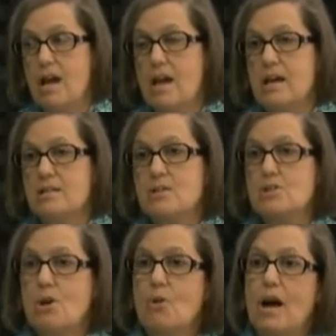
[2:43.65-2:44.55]
And
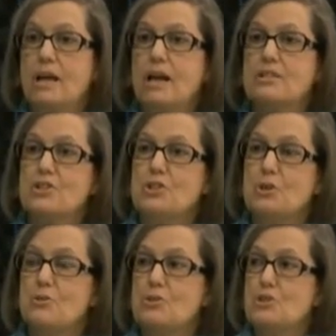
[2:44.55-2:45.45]
so I got to
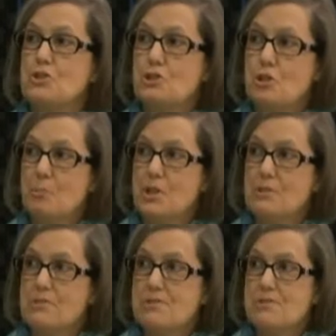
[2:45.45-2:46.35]
know the
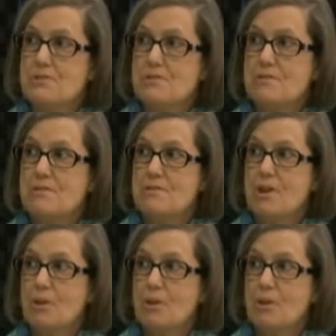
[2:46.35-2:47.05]
Germans okay.